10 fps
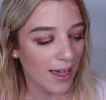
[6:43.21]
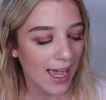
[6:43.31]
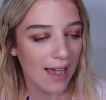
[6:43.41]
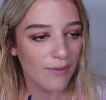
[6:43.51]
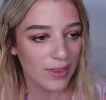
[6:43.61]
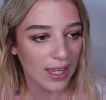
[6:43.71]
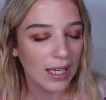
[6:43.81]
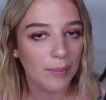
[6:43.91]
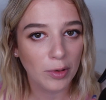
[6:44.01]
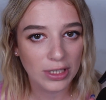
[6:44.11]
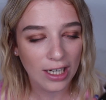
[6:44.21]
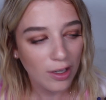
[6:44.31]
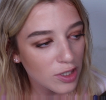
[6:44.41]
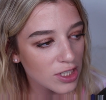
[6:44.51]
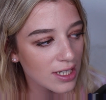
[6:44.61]
I have the body
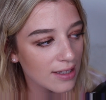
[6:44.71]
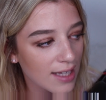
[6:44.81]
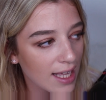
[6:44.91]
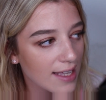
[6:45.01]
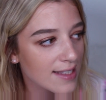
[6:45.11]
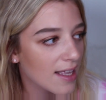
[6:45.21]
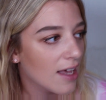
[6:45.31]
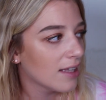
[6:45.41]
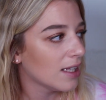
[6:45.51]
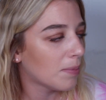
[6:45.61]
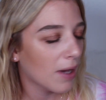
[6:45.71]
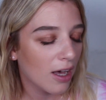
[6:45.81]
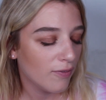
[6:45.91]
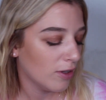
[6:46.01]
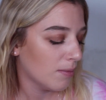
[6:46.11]
lotion in this, the
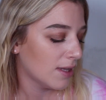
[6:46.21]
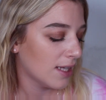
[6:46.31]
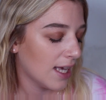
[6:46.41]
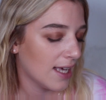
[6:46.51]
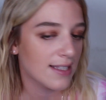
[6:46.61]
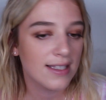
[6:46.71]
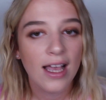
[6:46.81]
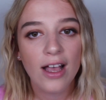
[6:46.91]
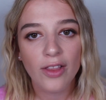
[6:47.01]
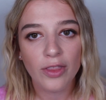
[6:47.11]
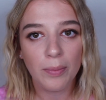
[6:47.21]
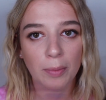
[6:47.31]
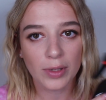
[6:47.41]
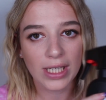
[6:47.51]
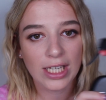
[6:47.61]
perfume in this, the
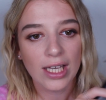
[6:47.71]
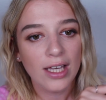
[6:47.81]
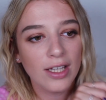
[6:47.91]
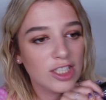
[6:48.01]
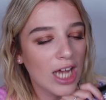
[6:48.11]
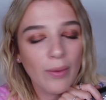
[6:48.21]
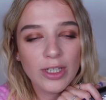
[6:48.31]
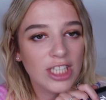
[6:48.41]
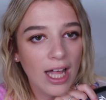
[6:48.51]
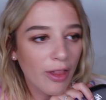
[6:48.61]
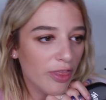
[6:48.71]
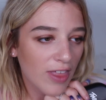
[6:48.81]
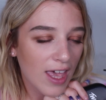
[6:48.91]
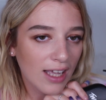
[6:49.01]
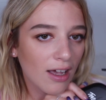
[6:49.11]
body shower gel
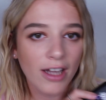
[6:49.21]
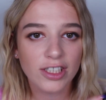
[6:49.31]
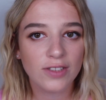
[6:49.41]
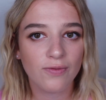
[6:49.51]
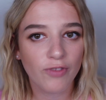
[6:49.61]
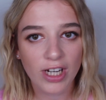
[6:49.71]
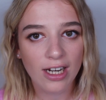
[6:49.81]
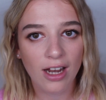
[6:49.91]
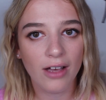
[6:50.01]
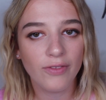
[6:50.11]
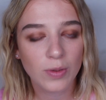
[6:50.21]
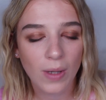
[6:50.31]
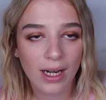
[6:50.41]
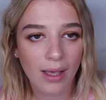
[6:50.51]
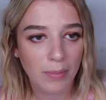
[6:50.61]
thing. I just friggin' love
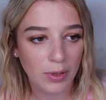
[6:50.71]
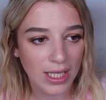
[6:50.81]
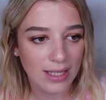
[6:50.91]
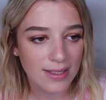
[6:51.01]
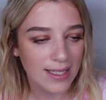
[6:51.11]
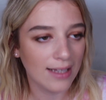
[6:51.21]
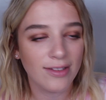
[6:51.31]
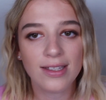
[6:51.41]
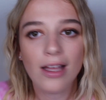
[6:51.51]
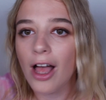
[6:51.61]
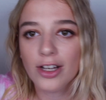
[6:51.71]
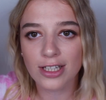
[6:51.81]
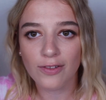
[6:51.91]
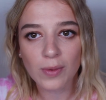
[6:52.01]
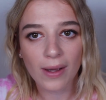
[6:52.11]
Twilight body scents. I
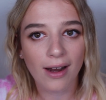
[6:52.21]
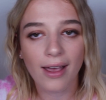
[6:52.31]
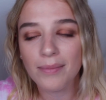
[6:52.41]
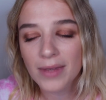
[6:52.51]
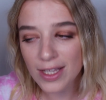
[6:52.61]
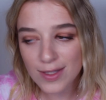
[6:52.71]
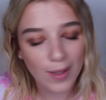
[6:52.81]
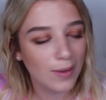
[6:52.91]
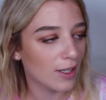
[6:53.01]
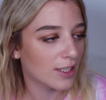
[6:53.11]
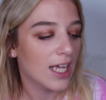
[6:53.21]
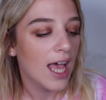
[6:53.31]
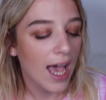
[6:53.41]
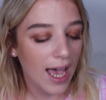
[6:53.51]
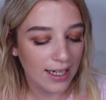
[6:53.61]
just love Twilight. It's so good.
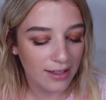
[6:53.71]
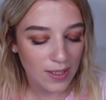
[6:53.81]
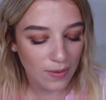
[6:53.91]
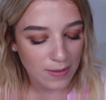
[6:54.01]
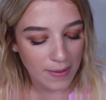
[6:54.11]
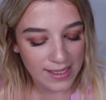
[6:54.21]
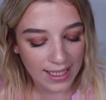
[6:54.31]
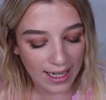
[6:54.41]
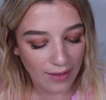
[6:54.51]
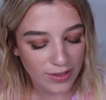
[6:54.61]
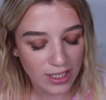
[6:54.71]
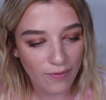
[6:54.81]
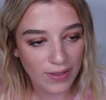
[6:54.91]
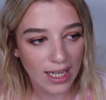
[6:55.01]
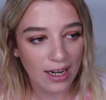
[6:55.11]
And this one is basically lavender
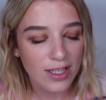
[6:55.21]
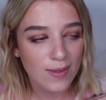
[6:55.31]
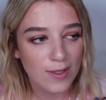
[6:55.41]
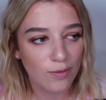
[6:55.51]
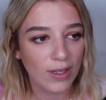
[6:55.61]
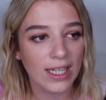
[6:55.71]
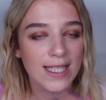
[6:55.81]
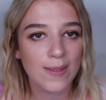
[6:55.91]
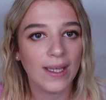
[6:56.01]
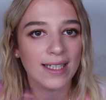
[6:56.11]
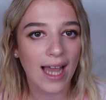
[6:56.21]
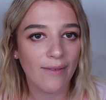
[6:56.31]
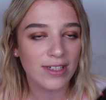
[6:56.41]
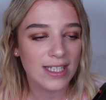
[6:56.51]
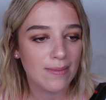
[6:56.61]
and vanilla, so it's a really sweet
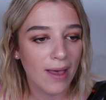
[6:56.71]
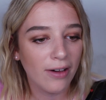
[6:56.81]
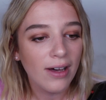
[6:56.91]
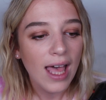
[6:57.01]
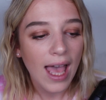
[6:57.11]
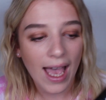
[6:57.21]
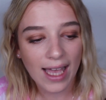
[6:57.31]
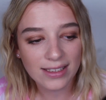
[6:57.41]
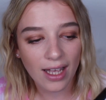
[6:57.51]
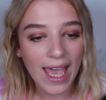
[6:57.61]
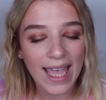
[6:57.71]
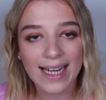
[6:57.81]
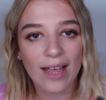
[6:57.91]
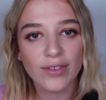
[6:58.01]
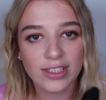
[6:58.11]
lavender smell. And I
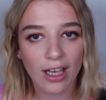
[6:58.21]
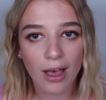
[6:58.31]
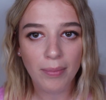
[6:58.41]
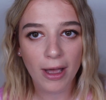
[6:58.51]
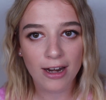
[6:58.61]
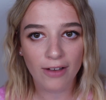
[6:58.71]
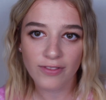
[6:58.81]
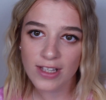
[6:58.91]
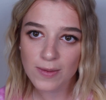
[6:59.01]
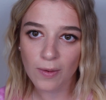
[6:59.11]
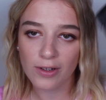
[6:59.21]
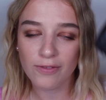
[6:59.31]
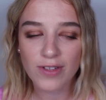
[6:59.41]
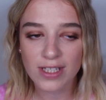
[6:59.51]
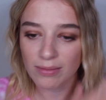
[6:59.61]
hate lavender, but I love this one
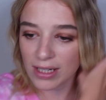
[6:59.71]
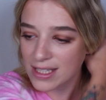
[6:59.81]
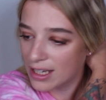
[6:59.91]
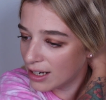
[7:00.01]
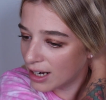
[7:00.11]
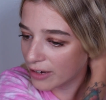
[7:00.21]
for some reason.